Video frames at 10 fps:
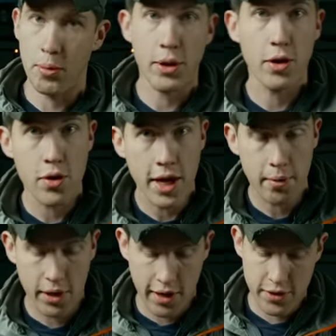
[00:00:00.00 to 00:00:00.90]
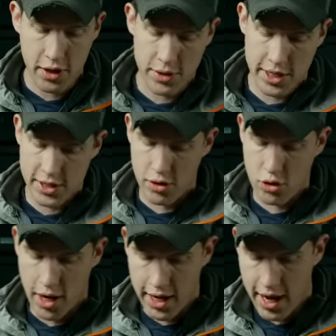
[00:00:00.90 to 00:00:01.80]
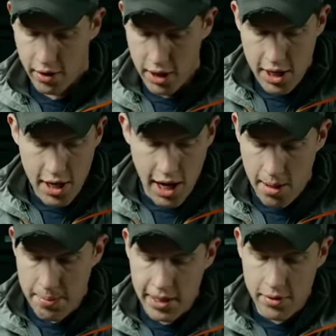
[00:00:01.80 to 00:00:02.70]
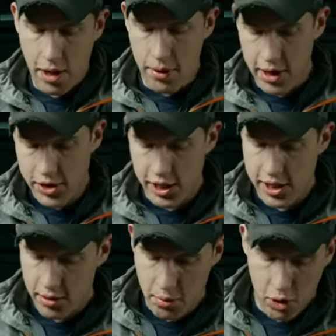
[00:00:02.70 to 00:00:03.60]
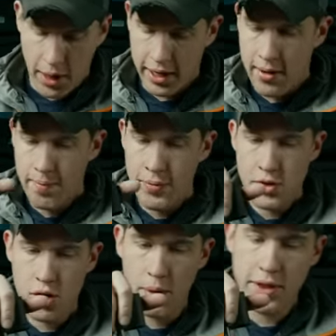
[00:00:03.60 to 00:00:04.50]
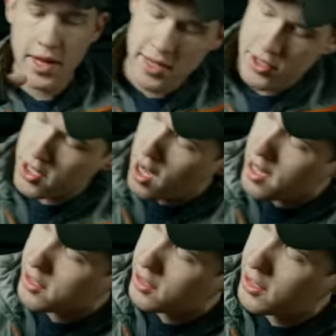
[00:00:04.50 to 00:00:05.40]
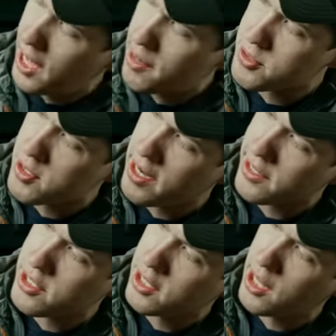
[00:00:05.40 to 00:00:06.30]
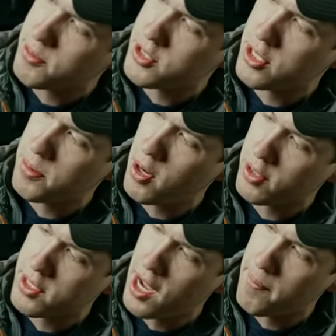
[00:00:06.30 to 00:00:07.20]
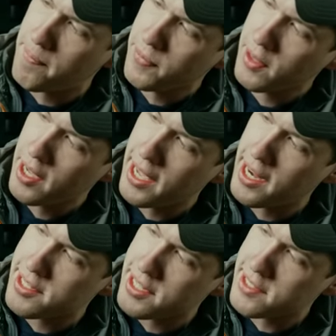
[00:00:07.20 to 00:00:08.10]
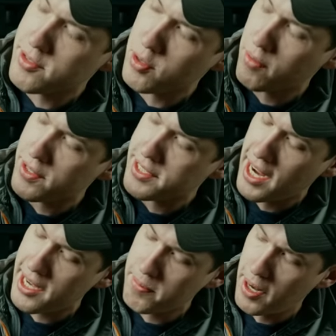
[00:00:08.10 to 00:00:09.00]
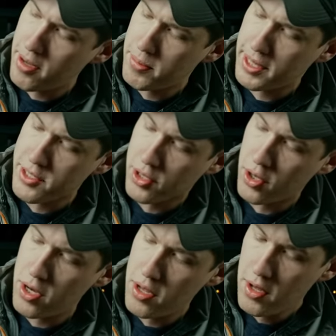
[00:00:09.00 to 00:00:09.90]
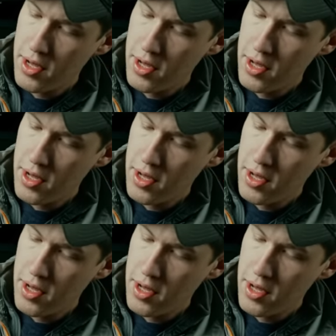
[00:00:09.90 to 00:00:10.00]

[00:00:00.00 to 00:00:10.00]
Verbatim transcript: We don't know yet. We're gonna have to go test it and try it out. Uh, but I wanna check something real quick. So with the stock collapsed, it actually collapses up here at the top. Again, it's a sort of a tight button, but that's good.